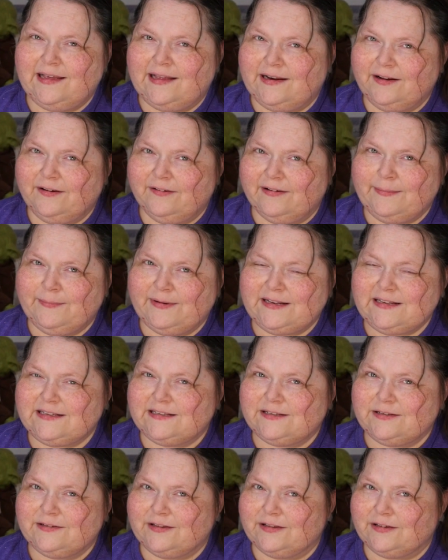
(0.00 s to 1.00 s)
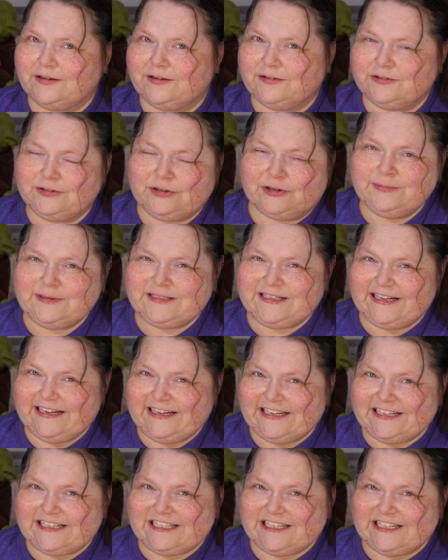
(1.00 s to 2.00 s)
in agreement to the terms and
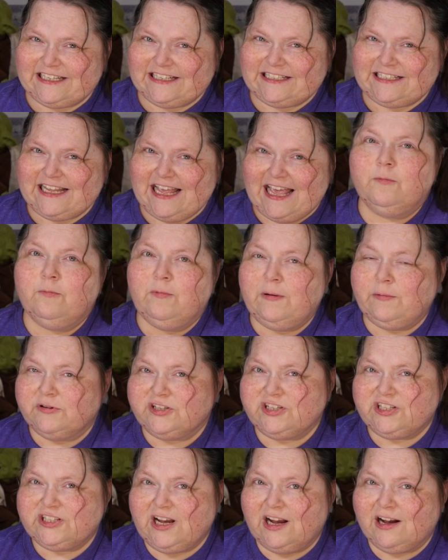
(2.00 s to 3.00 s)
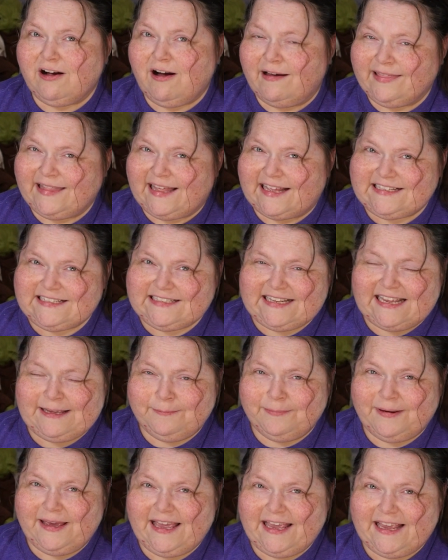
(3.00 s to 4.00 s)
conditions, we were stuck on that
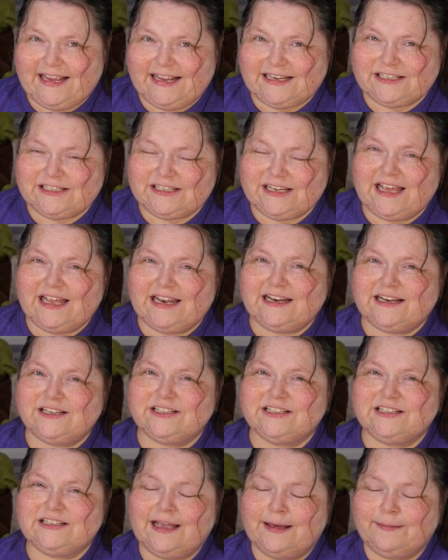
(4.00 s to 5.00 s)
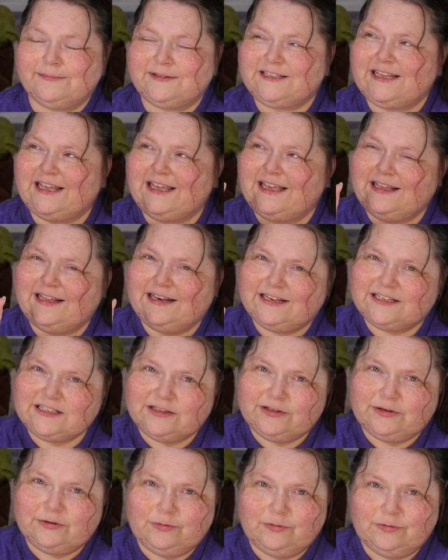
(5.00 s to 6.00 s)
same page and it just kept saying in this
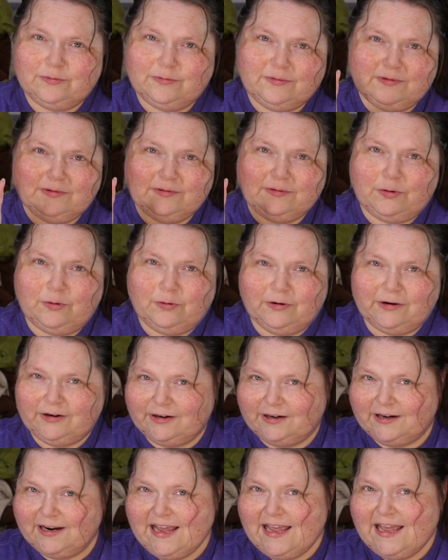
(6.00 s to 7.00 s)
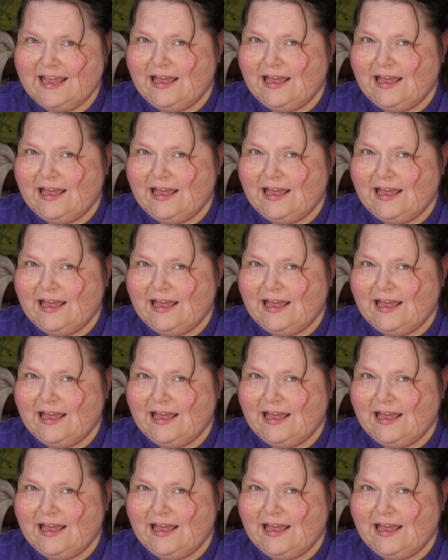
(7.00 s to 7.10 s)
little corner,